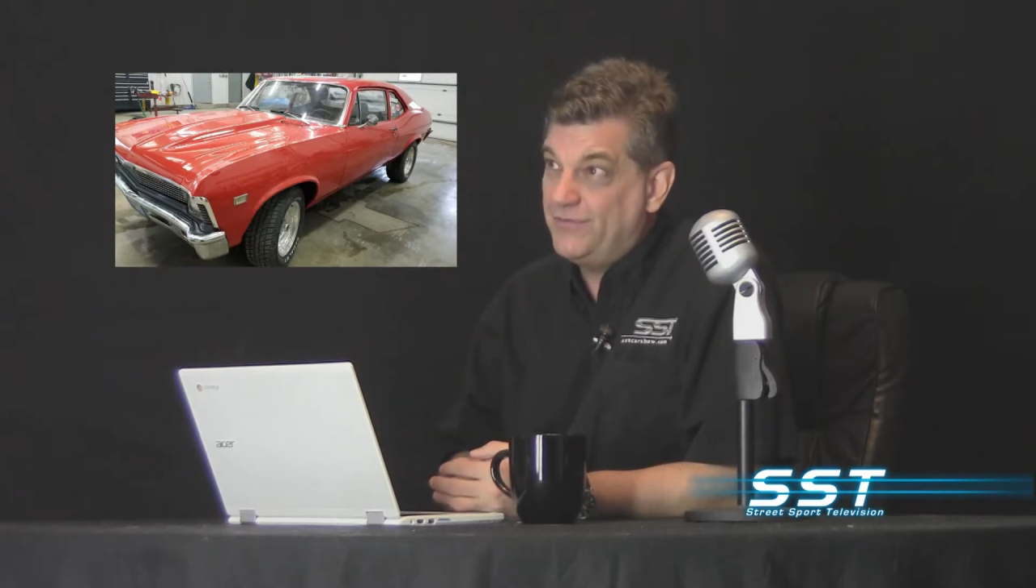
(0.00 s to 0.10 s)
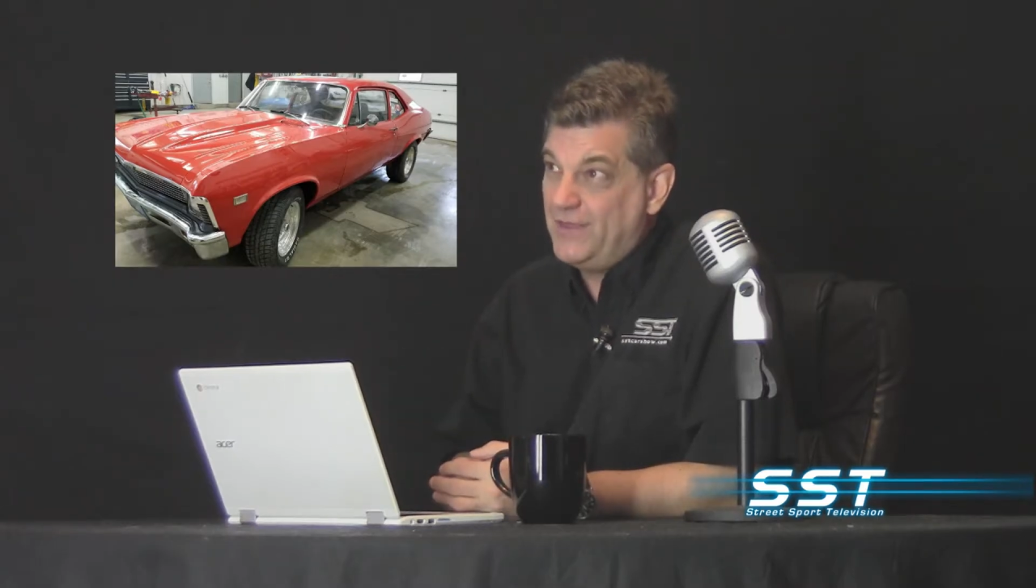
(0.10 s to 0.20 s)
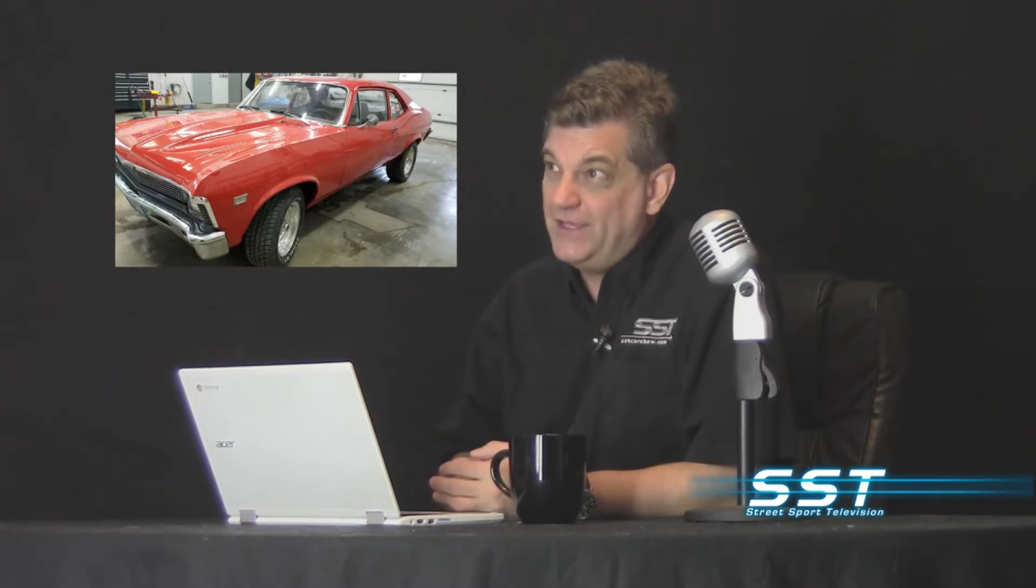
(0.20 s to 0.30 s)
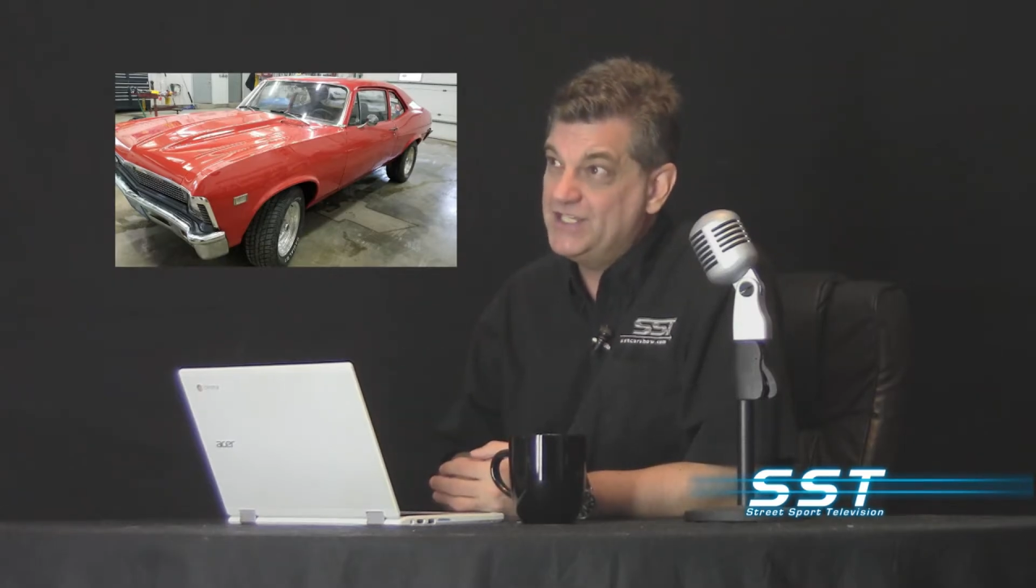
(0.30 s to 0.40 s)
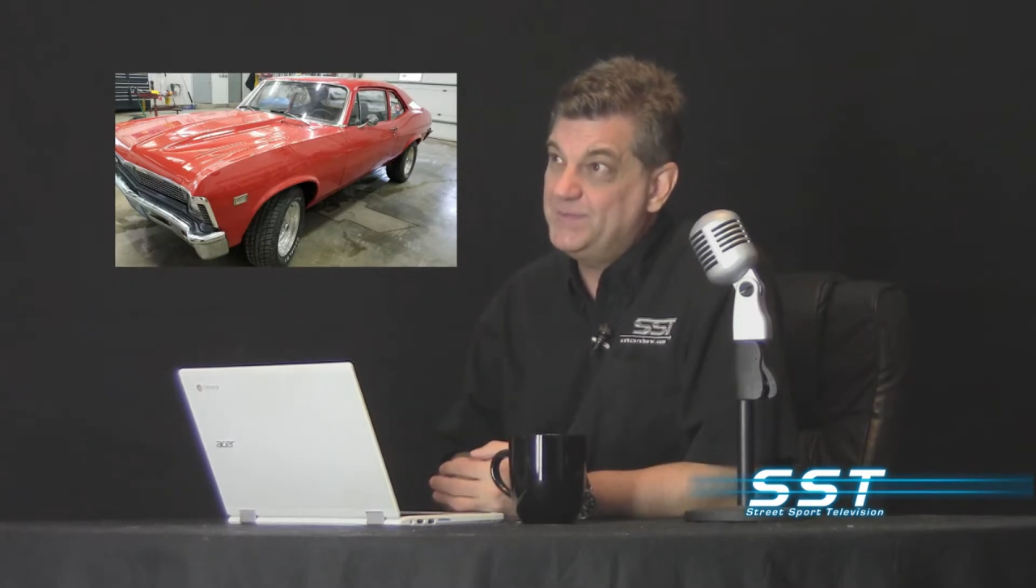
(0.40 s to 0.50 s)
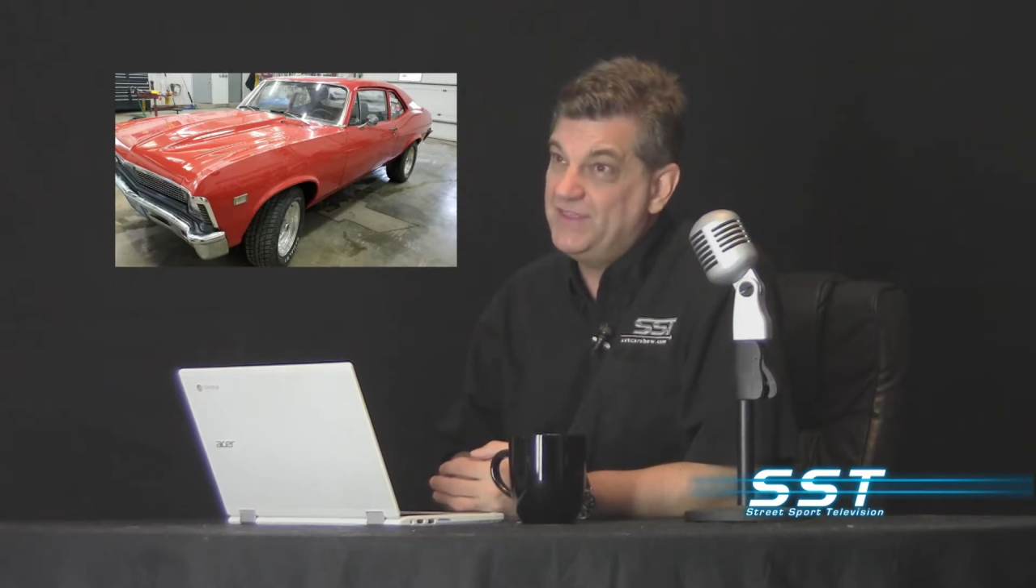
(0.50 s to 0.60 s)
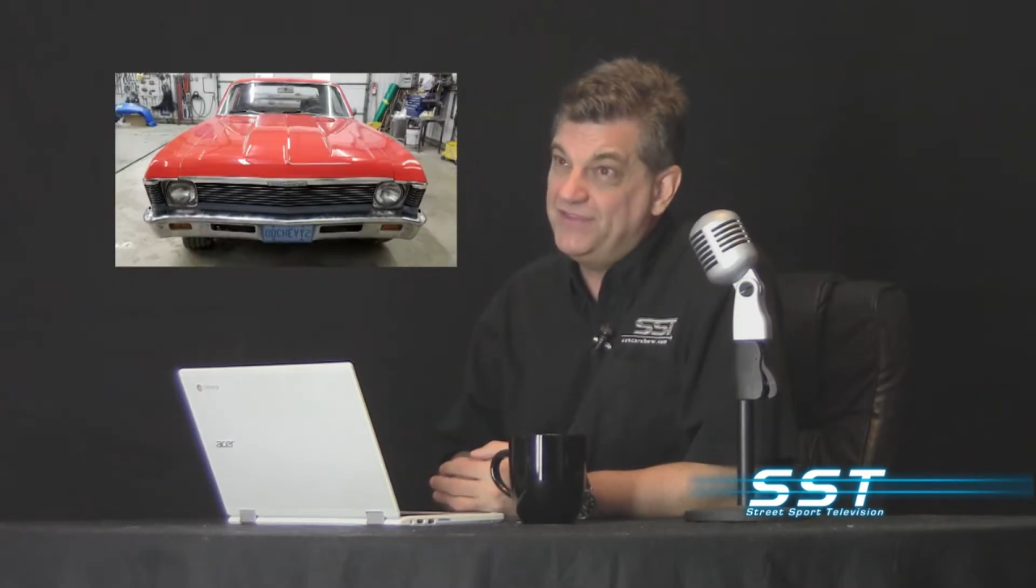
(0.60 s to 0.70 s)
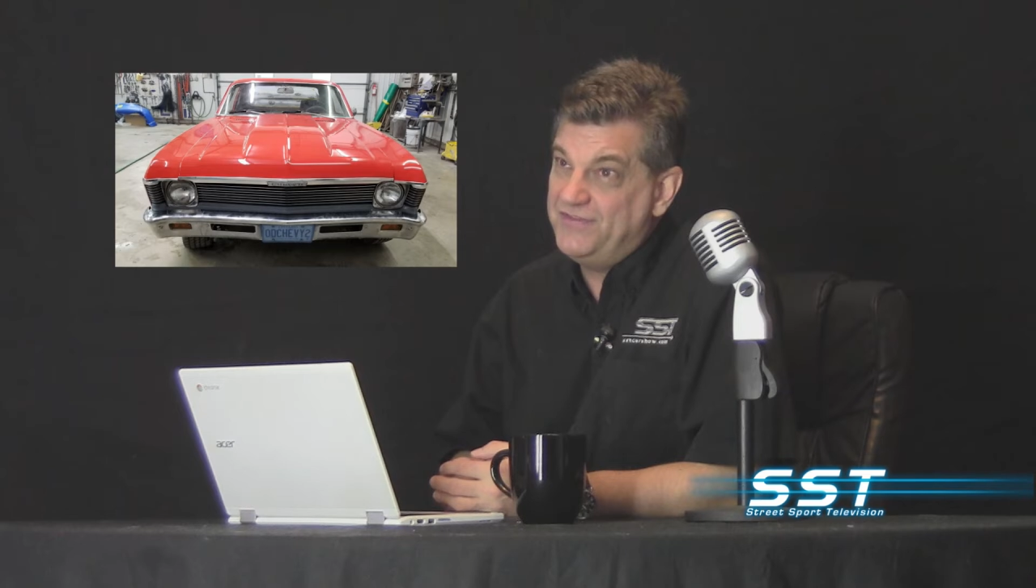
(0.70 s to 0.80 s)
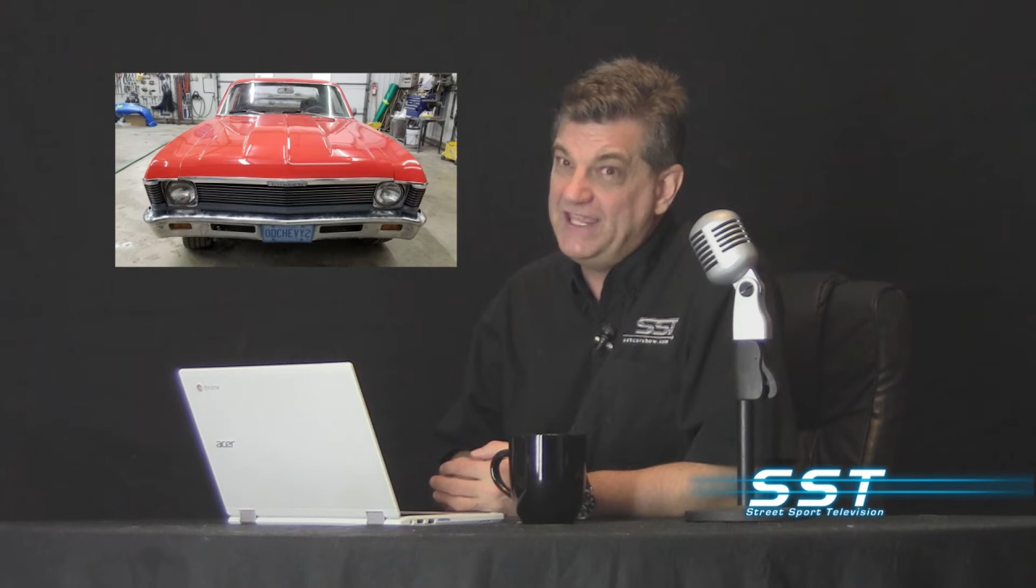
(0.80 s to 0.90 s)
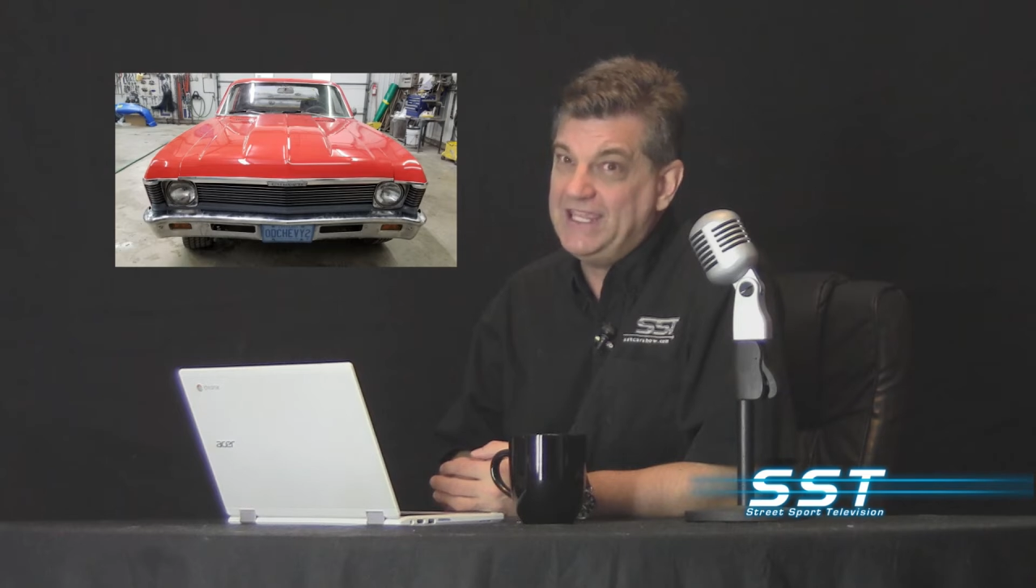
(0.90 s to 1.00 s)
has been
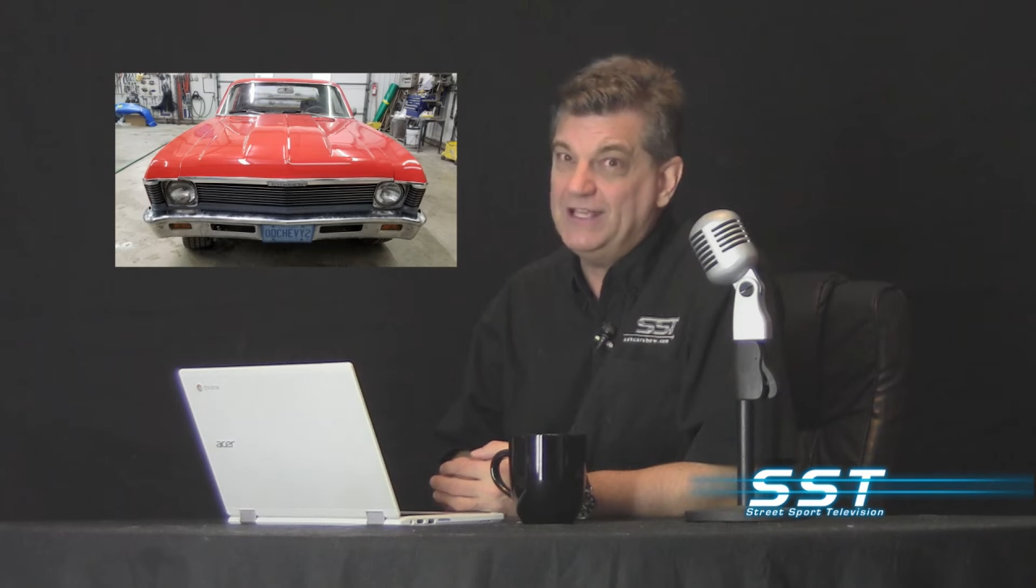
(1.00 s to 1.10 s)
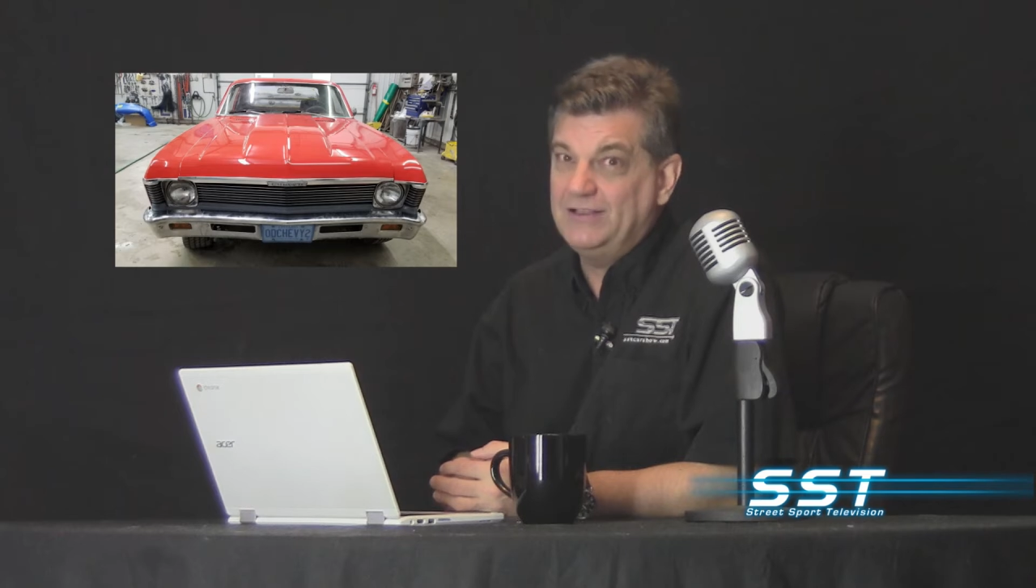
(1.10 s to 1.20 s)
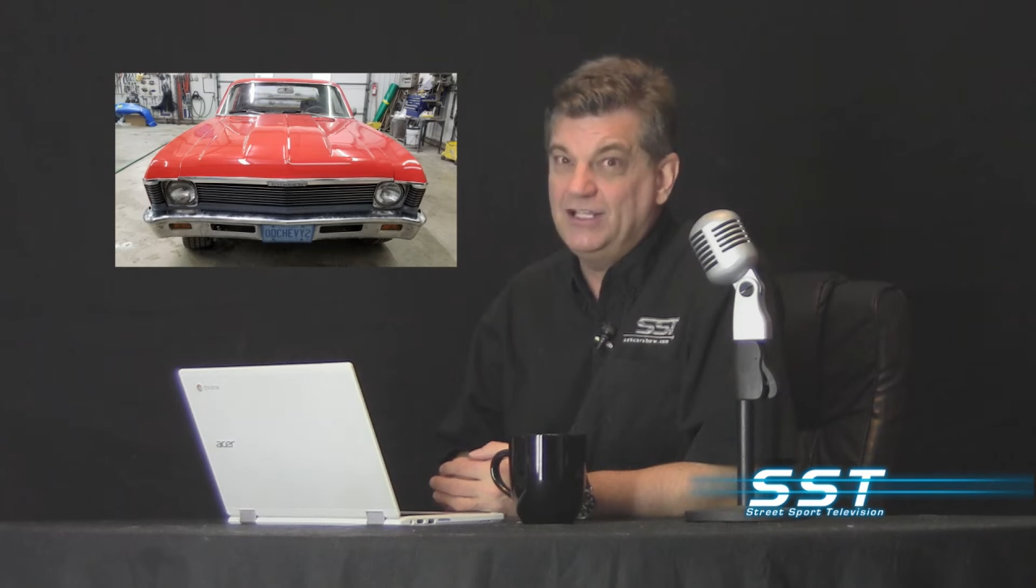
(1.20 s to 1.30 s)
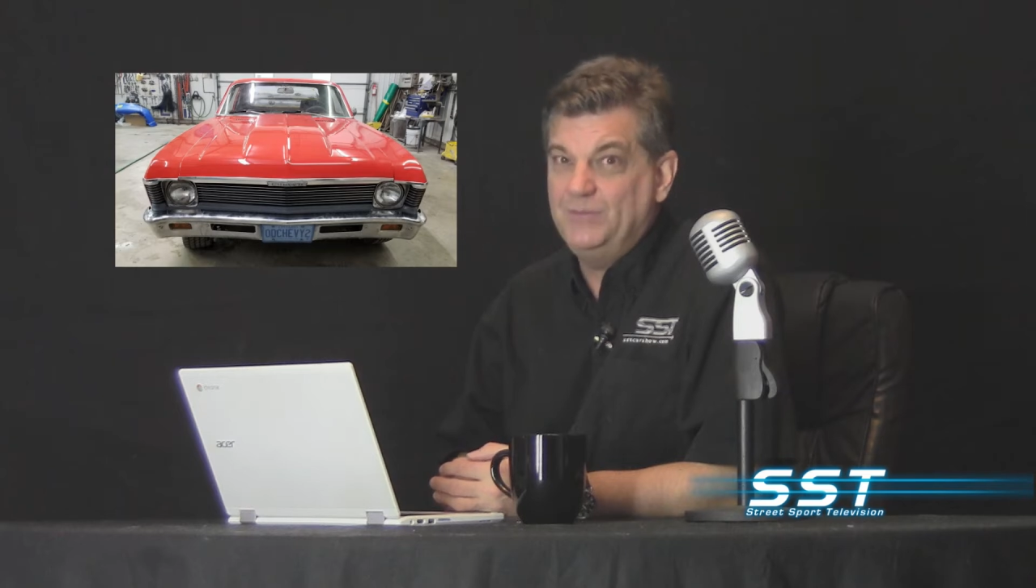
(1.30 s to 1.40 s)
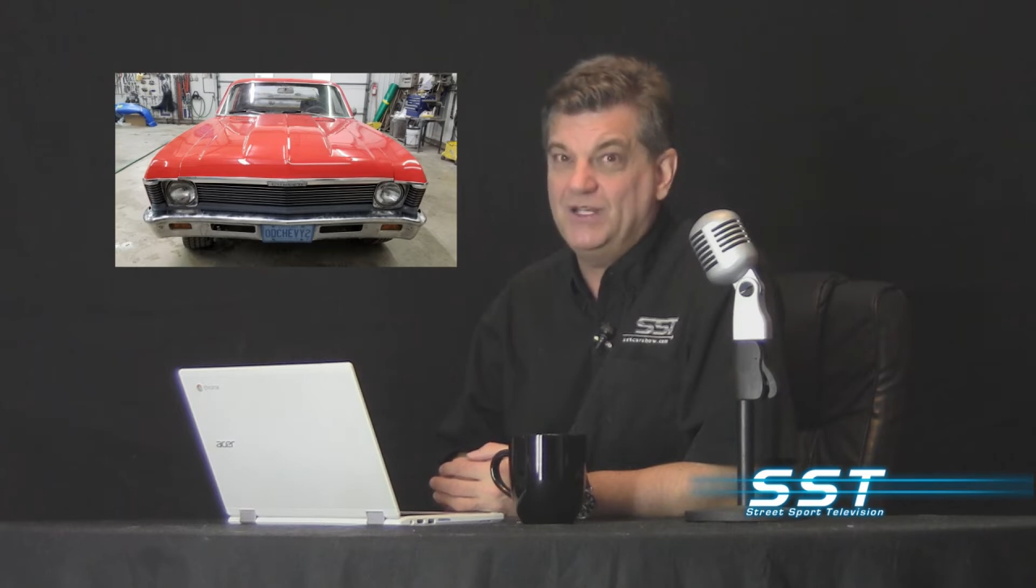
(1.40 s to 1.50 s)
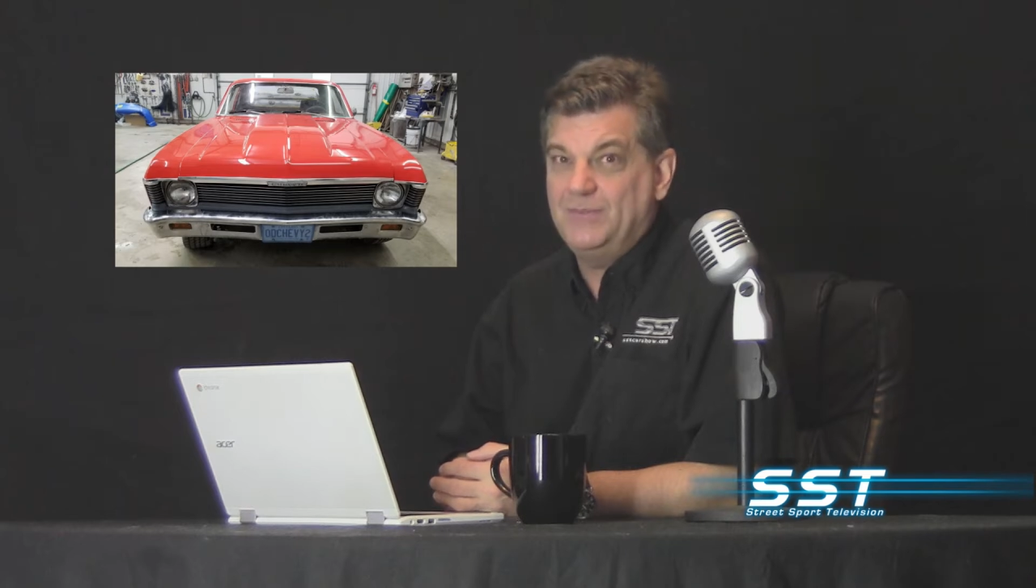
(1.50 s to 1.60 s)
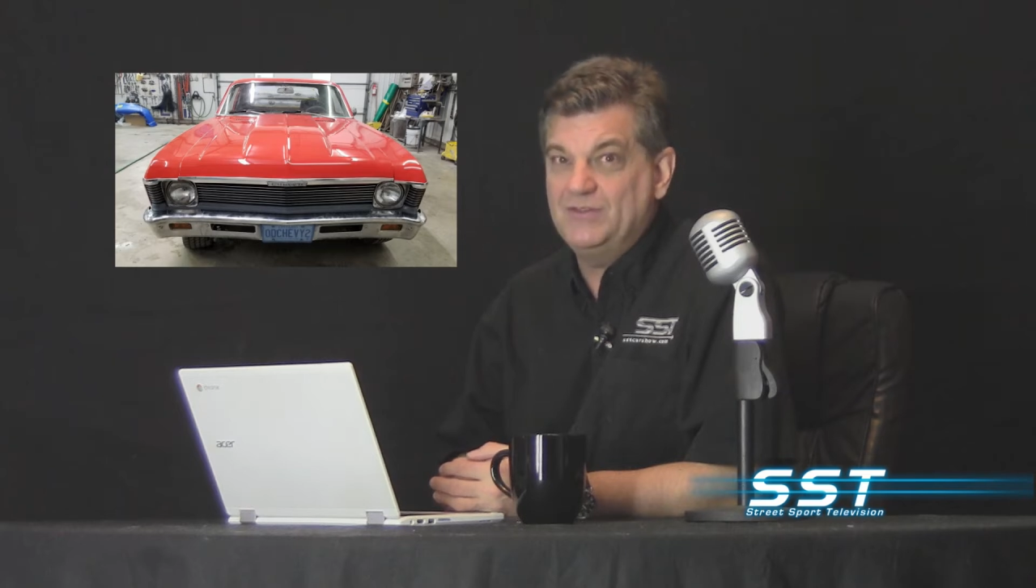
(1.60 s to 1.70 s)
thinking a little bit